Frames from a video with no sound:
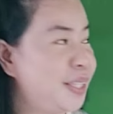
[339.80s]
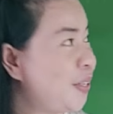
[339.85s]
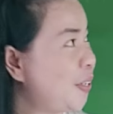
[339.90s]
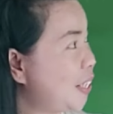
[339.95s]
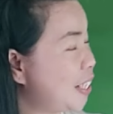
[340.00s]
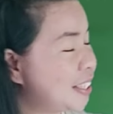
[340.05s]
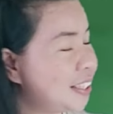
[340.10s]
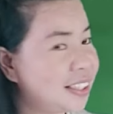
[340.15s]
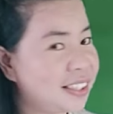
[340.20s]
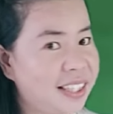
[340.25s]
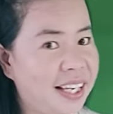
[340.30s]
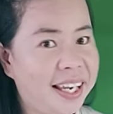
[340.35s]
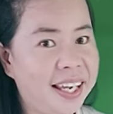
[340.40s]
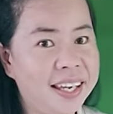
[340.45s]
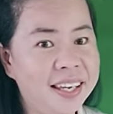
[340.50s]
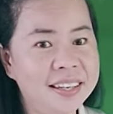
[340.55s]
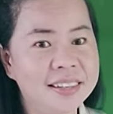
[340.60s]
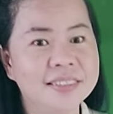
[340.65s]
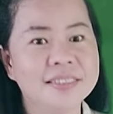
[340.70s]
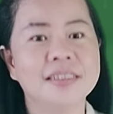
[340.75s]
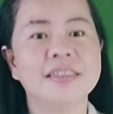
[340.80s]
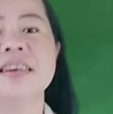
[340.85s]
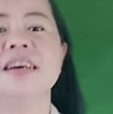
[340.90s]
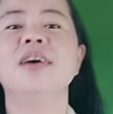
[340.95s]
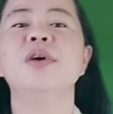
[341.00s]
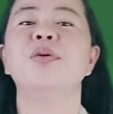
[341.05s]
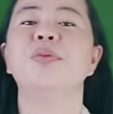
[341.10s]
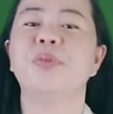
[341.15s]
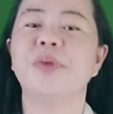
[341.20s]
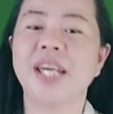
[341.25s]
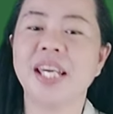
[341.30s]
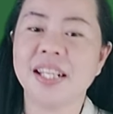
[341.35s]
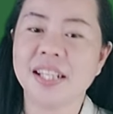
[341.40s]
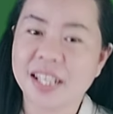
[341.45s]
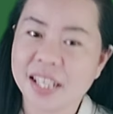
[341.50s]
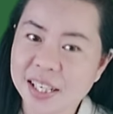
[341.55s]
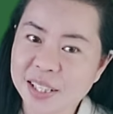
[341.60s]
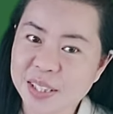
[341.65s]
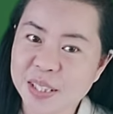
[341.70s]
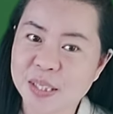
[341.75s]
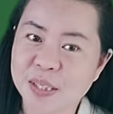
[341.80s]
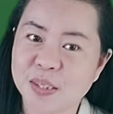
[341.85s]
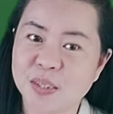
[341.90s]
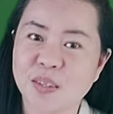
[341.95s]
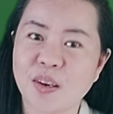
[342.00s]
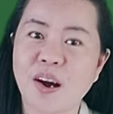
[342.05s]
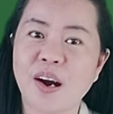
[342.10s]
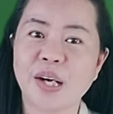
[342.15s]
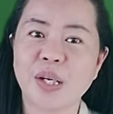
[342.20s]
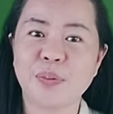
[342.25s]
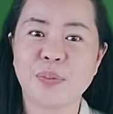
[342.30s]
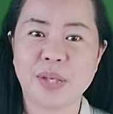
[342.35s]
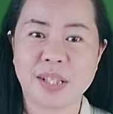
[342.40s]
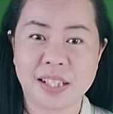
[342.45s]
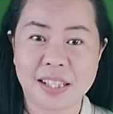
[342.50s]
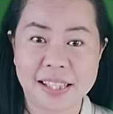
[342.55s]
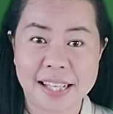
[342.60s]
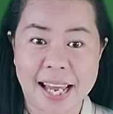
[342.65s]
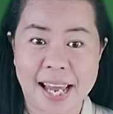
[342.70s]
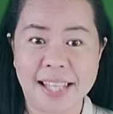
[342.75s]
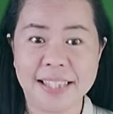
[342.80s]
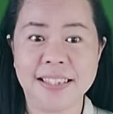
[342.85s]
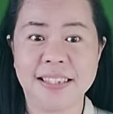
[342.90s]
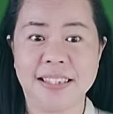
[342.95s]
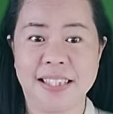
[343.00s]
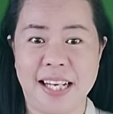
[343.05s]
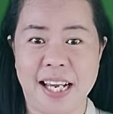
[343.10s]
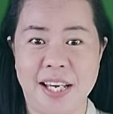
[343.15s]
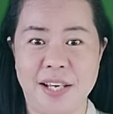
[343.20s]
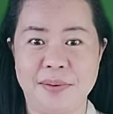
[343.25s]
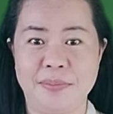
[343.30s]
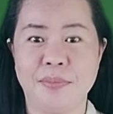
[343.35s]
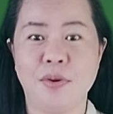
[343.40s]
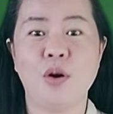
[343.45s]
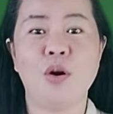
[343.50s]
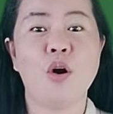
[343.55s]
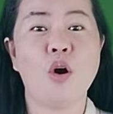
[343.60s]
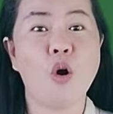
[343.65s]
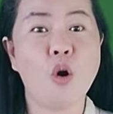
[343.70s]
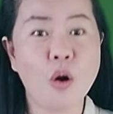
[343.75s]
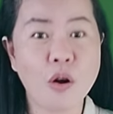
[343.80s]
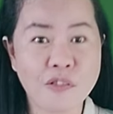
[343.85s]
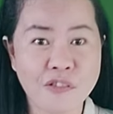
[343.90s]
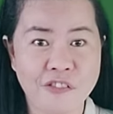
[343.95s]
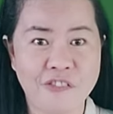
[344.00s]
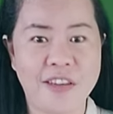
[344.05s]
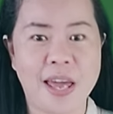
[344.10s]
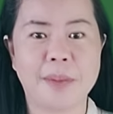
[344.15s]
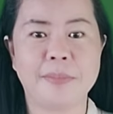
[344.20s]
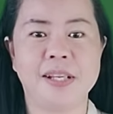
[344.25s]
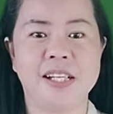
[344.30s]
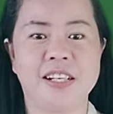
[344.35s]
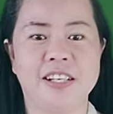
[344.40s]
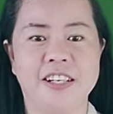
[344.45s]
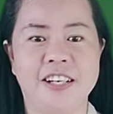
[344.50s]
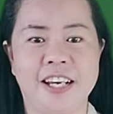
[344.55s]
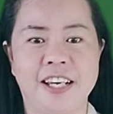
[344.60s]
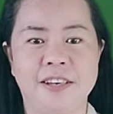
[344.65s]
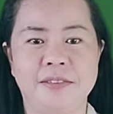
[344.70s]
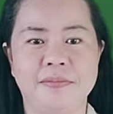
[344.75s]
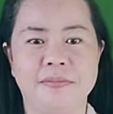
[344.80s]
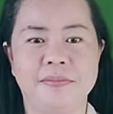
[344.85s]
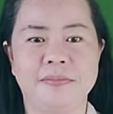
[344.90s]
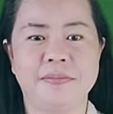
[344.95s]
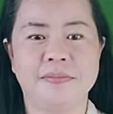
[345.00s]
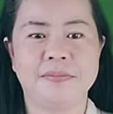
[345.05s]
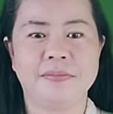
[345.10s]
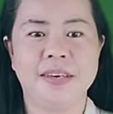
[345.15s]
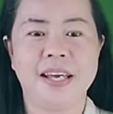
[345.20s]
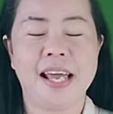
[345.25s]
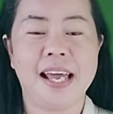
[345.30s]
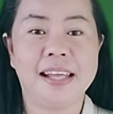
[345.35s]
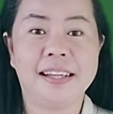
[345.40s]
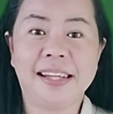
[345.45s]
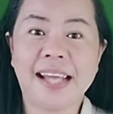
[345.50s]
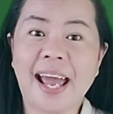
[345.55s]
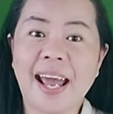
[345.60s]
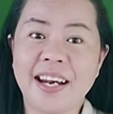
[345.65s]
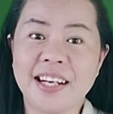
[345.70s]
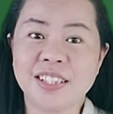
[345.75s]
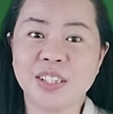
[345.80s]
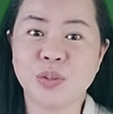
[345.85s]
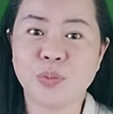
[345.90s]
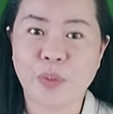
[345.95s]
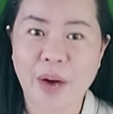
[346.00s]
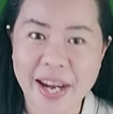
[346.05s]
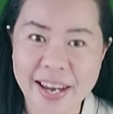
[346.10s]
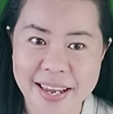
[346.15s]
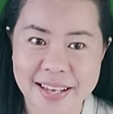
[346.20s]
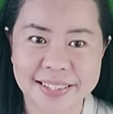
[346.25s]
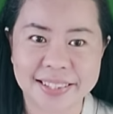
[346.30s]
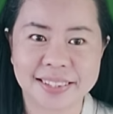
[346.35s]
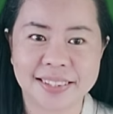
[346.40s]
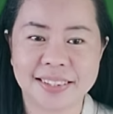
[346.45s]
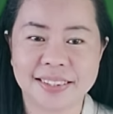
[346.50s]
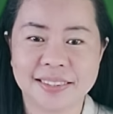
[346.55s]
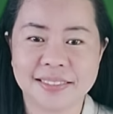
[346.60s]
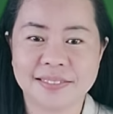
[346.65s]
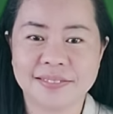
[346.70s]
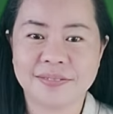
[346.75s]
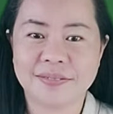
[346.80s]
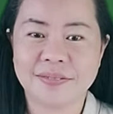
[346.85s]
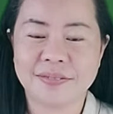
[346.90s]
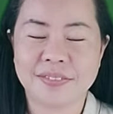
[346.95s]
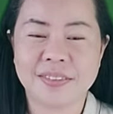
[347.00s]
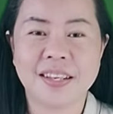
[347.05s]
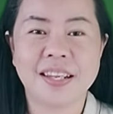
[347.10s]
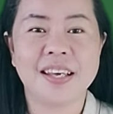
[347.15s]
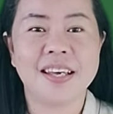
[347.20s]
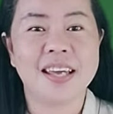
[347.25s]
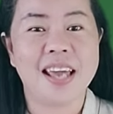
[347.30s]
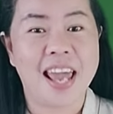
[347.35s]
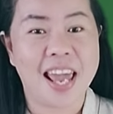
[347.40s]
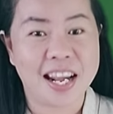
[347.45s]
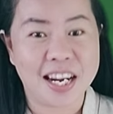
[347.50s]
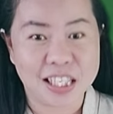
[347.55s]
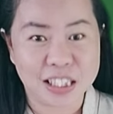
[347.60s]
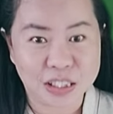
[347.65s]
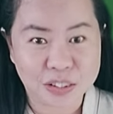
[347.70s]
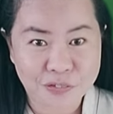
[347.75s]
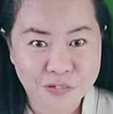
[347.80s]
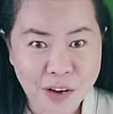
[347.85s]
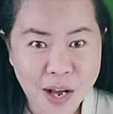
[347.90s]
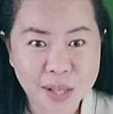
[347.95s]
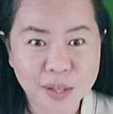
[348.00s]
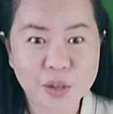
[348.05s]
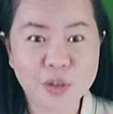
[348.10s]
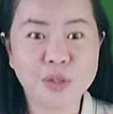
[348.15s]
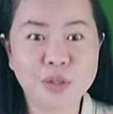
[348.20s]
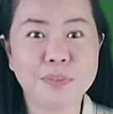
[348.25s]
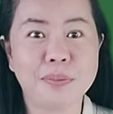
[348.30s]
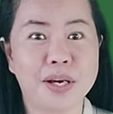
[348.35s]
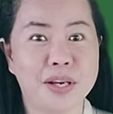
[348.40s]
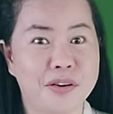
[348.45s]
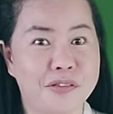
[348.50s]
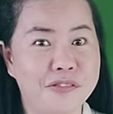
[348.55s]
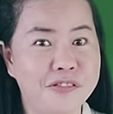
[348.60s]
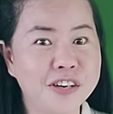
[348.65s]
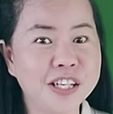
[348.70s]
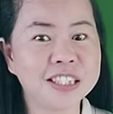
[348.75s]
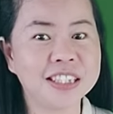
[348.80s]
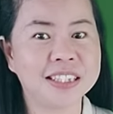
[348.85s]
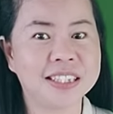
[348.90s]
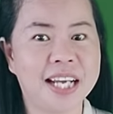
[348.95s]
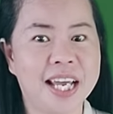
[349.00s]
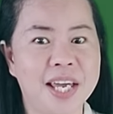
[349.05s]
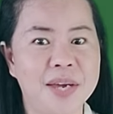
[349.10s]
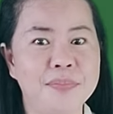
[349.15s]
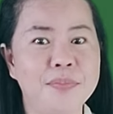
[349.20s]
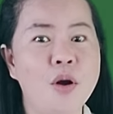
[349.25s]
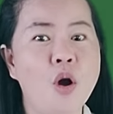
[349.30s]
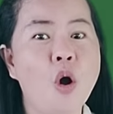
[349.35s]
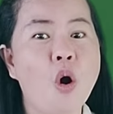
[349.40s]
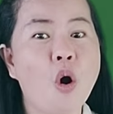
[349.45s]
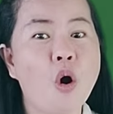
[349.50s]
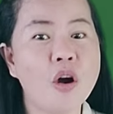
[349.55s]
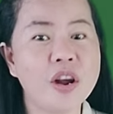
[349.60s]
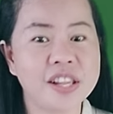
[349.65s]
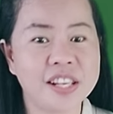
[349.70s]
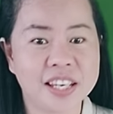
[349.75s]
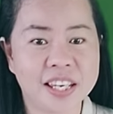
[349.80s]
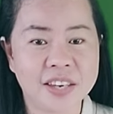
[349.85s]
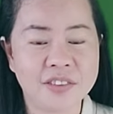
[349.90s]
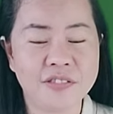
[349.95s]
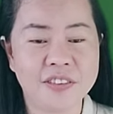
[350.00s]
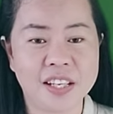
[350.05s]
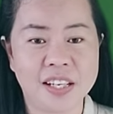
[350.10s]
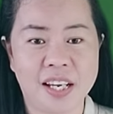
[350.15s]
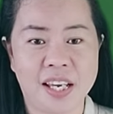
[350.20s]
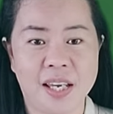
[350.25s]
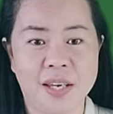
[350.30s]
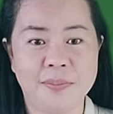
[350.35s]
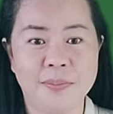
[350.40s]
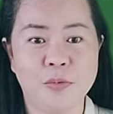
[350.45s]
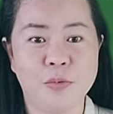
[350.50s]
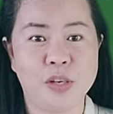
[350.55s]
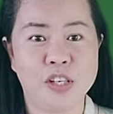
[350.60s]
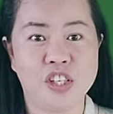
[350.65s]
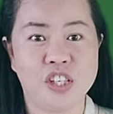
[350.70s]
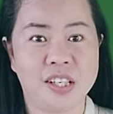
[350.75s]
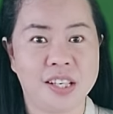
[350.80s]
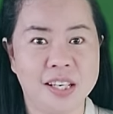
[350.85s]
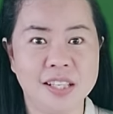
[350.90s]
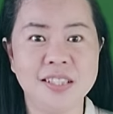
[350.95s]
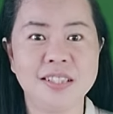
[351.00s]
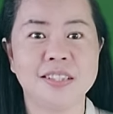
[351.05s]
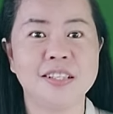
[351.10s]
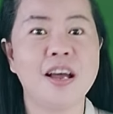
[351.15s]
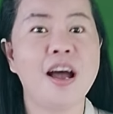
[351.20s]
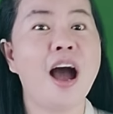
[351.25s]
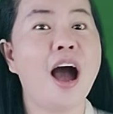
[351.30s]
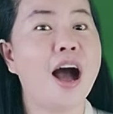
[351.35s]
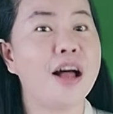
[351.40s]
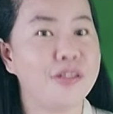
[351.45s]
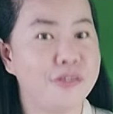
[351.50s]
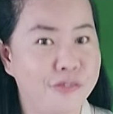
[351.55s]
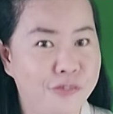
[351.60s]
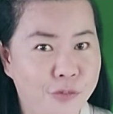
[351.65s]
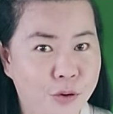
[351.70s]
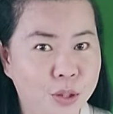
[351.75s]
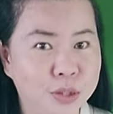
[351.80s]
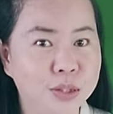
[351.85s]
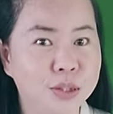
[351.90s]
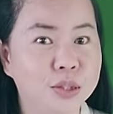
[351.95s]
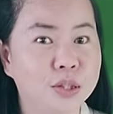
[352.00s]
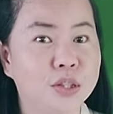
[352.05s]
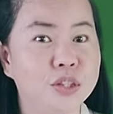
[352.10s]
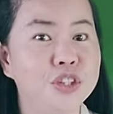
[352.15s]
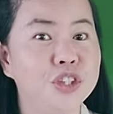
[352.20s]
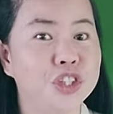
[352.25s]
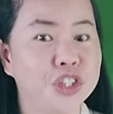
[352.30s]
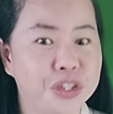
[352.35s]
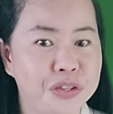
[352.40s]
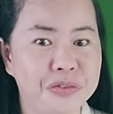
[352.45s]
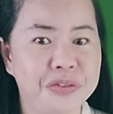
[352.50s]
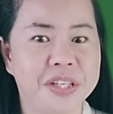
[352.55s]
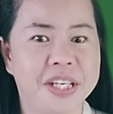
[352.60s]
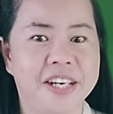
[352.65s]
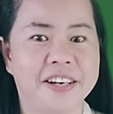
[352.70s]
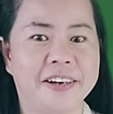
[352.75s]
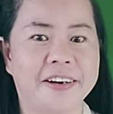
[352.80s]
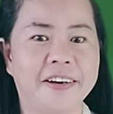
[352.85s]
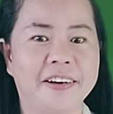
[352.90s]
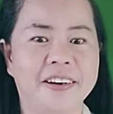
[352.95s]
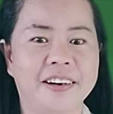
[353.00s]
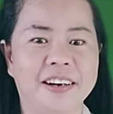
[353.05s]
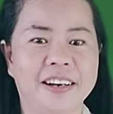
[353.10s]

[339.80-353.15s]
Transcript: you can see, we need to start with a last name or family name, and that is Reyes. It is followed by the first name or the given name, which is Alfonso Jr.,